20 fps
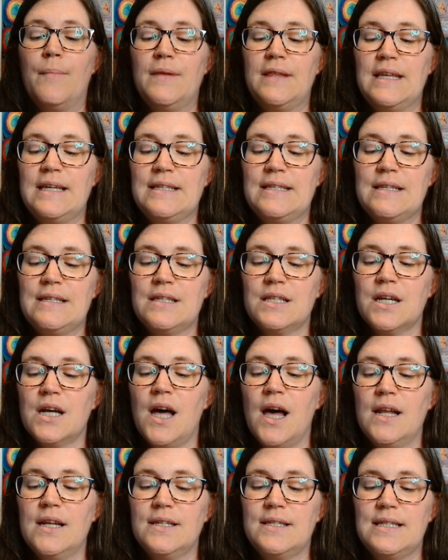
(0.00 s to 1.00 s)
This is the
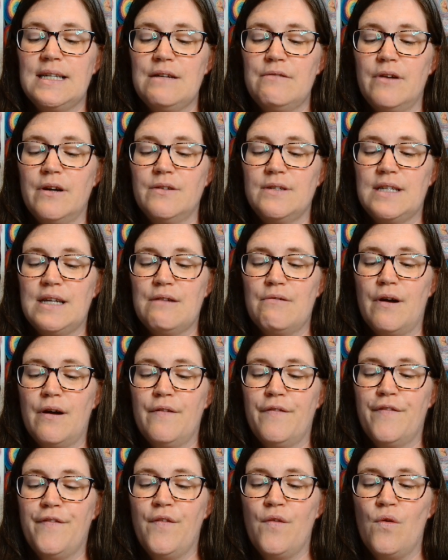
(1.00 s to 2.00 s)
colour
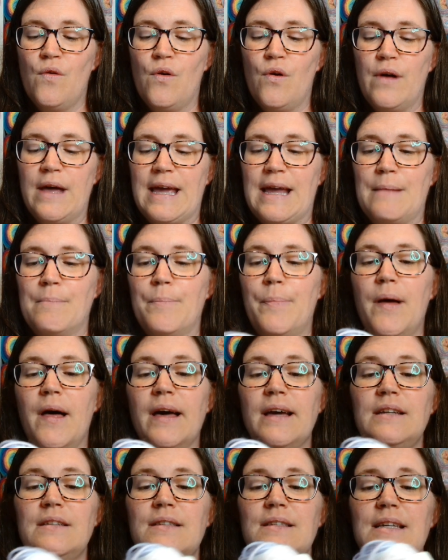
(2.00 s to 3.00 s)
004 in
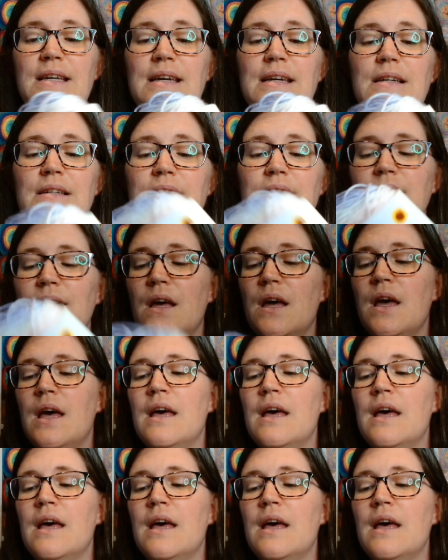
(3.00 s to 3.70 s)
Pisces.